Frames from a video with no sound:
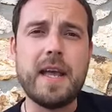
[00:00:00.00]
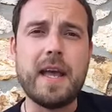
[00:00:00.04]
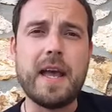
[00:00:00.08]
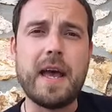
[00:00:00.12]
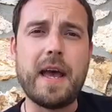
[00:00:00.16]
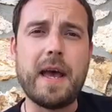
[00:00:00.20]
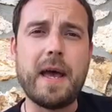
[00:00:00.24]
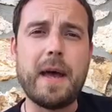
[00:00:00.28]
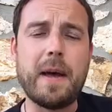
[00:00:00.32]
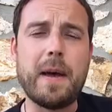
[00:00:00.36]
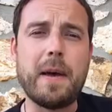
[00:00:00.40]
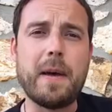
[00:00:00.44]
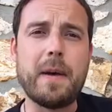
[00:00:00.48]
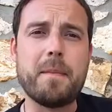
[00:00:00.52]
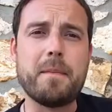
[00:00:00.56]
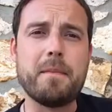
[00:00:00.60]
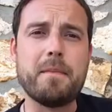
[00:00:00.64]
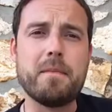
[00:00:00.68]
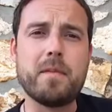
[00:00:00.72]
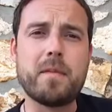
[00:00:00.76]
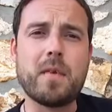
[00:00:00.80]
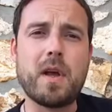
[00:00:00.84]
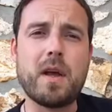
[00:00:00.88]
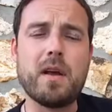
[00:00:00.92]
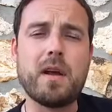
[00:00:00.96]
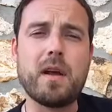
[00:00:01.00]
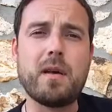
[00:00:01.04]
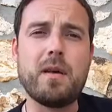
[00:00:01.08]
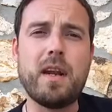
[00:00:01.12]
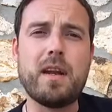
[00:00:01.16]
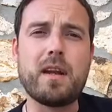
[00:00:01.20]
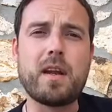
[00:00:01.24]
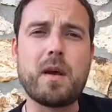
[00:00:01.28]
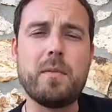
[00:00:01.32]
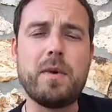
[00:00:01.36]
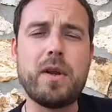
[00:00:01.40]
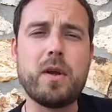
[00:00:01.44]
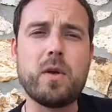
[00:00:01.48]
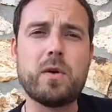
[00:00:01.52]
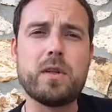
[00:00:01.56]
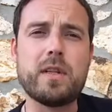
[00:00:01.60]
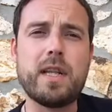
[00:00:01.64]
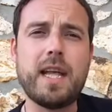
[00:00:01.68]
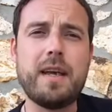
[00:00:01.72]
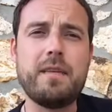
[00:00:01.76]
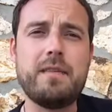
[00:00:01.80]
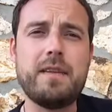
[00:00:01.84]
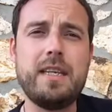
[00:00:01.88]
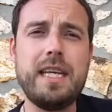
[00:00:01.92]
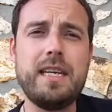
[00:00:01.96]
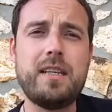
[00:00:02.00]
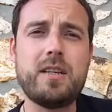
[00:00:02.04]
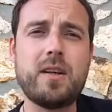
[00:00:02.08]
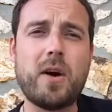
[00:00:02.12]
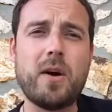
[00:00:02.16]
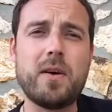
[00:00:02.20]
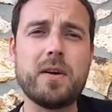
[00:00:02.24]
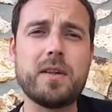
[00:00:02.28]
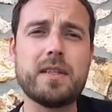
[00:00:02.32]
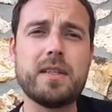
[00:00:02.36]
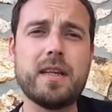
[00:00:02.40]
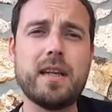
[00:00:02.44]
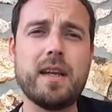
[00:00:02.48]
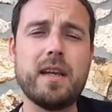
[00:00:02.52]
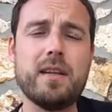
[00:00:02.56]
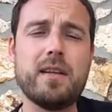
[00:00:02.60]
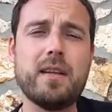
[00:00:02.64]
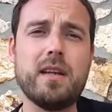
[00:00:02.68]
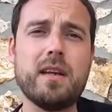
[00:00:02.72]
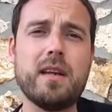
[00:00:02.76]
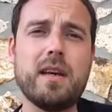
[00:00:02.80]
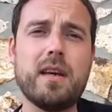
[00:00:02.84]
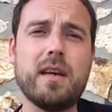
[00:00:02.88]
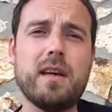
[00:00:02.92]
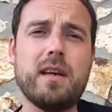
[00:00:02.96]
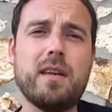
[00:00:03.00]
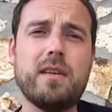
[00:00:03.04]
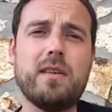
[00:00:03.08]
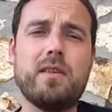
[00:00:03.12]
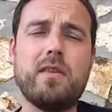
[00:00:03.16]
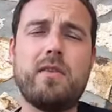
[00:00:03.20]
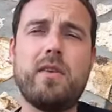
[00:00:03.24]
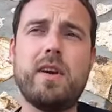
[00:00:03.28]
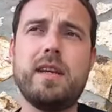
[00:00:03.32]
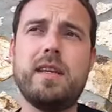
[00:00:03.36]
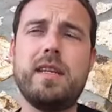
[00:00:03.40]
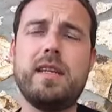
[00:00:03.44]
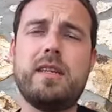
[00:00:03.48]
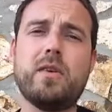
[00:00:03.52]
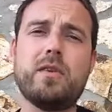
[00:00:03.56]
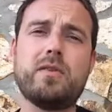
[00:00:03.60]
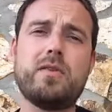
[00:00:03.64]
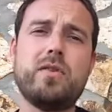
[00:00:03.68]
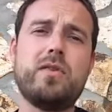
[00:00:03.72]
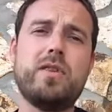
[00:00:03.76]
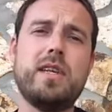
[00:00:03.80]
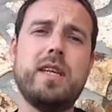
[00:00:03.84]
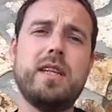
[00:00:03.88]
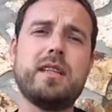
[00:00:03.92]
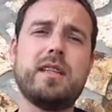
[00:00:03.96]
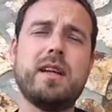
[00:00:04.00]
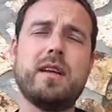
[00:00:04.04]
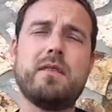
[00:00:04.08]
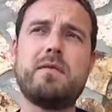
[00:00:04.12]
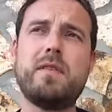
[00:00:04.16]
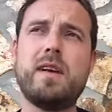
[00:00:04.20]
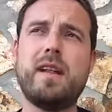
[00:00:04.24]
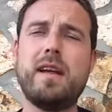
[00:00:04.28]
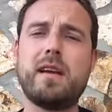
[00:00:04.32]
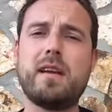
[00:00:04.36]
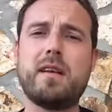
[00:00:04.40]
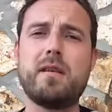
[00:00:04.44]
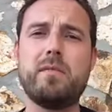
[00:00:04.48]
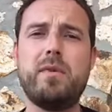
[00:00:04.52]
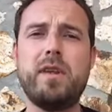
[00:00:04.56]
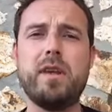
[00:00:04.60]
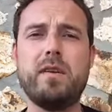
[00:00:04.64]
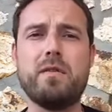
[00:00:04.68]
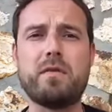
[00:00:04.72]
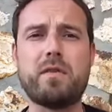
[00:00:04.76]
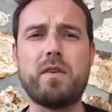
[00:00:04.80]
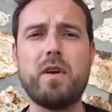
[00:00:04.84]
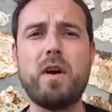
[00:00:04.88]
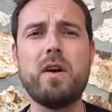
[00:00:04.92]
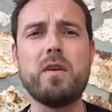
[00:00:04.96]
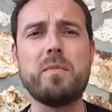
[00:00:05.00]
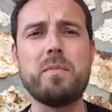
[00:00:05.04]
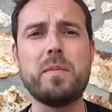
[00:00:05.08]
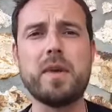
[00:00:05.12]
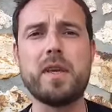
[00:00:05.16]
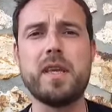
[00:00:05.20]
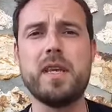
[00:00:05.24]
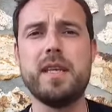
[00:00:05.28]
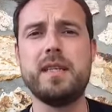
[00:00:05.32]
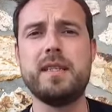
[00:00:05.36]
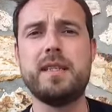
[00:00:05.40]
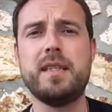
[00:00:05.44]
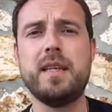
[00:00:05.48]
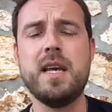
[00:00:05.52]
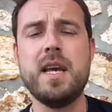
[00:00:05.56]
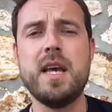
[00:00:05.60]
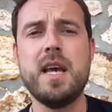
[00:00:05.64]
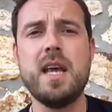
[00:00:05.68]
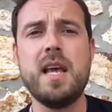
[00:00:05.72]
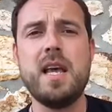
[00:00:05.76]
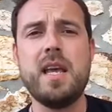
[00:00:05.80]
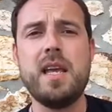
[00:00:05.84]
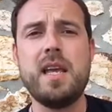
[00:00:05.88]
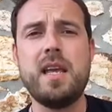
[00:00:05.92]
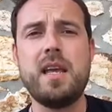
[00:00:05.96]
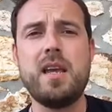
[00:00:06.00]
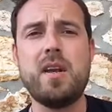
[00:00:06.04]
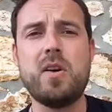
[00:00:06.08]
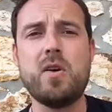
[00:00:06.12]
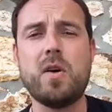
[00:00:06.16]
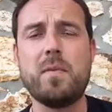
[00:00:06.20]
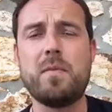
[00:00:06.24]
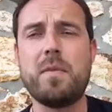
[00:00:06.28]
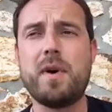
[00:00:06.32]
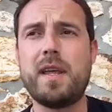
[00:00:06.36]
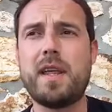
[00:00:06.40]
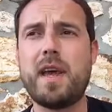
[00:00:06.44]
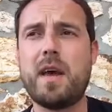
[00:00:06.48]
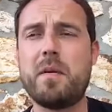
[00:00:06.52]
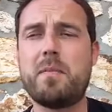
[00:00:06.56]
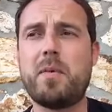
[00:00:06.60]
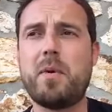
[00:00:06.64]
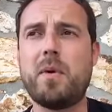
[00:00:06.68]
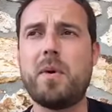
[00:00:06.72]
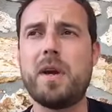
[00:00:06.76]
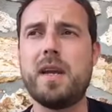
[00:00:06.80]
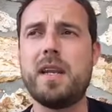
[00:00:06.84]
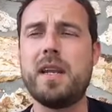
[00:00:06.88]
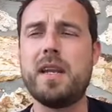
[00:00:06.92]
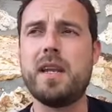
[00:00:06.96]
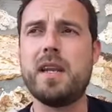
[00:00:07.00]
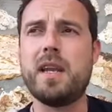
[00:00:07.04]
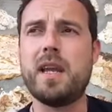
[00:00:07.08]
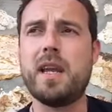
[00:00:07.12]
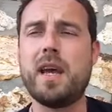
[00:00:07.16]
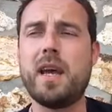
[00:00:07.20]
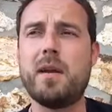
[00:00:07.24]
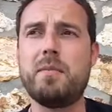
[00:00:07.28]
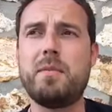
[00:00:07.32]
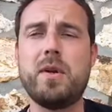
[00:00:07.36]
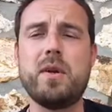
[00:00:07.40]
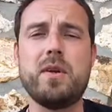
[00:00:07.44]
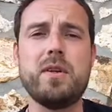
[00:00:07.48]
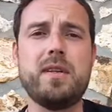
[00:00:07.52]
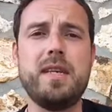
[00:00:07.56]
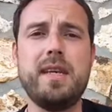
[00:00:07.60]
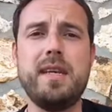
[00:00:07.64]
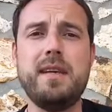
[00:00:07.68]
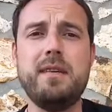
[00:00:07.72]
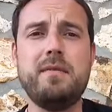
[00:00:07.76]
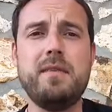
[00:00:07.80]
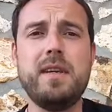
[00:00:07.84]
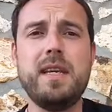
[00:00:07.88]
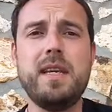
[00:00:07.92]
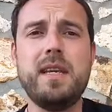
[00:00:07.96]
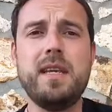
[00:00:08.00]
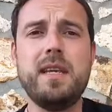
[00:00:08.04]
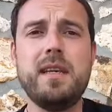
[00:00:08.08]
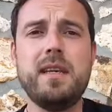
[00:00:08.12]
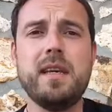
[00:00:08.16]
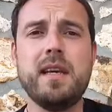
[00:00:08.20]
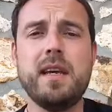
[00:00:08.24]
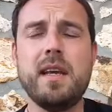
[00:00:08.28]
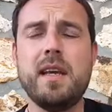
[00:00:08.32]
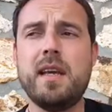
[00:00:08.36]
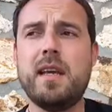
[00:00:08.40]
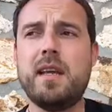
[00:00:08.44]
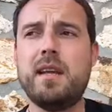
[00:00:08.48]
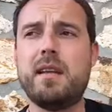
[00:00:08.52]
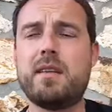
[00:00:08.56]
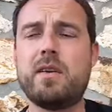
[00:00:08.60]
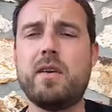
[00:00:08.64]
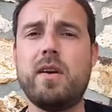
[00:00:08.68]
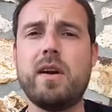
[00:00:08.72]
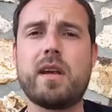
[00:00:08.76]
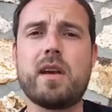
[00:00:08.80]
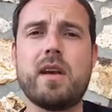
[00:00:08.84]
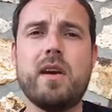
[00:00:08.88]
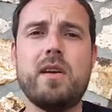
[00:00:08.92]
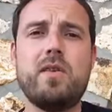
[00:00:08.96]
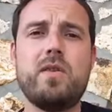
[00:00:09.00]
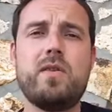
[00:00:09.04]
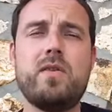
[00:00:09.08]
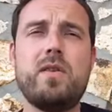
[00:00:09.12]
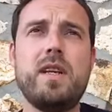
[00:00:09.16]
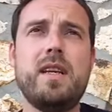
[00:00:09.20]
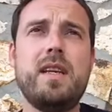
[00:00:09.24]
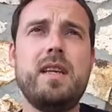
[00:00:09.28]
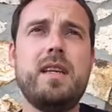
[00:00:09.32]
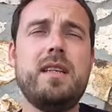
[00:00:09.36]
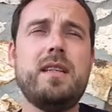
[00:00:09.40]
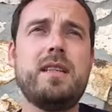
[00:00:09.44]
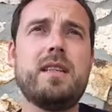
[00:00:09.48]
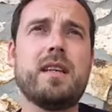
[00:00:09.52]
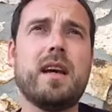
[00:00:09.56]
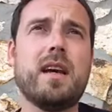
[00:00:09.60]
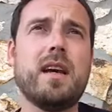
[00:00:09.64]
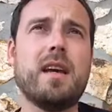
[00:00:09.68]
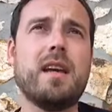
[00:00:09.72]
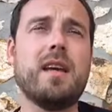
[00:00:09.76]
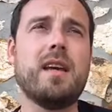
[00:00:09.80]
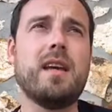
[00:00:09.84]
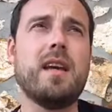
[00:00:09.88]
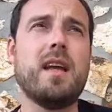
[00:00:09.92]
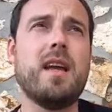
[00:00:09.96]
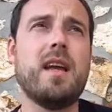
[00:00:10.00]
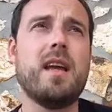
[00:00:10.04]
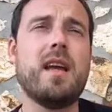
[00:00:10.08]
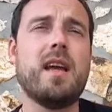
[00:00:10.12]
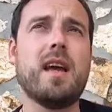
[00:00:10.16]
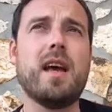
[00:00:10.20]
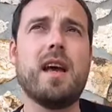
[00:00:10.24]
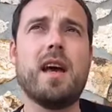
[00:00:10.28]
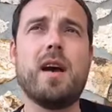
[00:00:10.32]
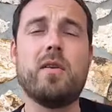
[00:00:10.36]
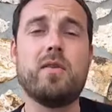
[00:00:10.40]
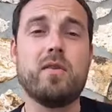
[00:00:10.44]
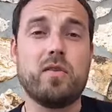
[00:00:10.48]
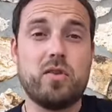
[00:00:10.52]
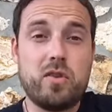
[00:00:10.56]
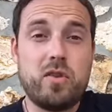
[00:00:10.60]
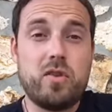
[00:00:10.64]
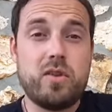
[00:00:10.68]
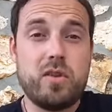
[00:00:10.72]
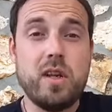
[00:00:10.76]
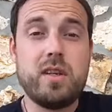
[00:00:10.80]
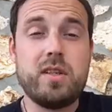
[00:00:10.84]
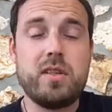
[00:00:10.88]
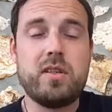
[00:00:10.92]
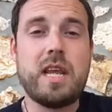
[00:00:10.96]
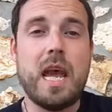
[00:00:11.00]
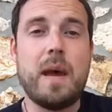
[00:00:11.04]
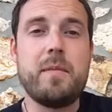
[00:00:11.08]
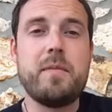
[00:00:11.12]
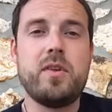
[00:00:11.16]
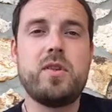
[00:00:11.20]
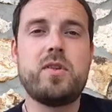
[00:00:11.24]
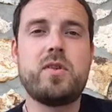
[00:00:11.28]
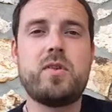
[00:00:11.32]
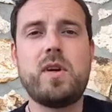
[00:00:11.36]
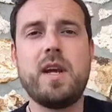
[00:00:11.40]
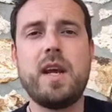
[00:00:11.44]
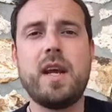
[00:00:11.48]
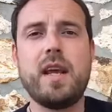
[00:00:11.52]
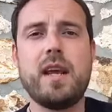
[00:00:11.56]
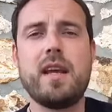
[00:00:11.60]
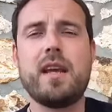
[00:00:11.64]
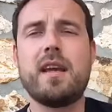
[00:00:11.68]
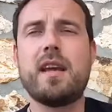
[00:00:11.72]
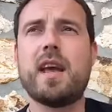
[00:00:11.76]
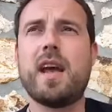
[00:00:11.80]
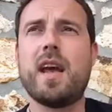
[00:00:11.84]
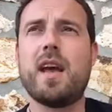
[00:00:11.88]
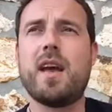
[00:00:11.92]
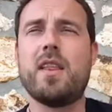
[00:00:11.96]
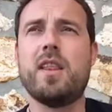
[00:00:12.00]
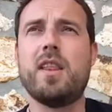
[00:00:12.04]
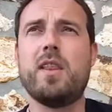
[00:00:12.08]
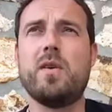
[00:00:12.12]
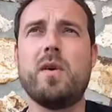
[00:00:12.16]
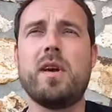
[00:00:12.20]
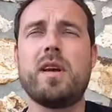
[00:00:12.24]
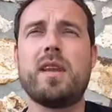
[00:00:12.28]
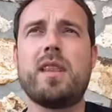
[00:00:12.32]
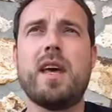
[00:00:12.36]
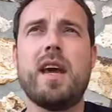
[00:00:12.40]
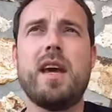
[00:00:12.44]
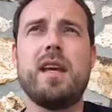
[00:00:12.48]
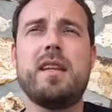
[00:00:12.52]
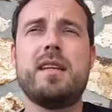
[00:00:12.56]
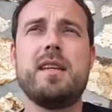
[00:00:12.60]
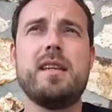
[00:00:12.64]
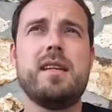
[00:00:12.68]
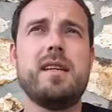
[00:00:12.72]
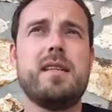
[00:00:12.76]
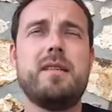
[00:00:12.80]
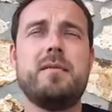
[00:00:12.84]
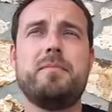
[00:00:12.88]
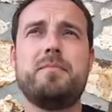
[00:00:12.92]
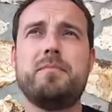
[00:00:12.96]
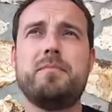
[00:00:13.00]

Um, I had a company called Life Detox, and I uh, ran detox retreats, and I felt like a complete fraud because you know, by that point, I'd been on TV in 30 countries. I uh, did demonstrating uh, the work that I did,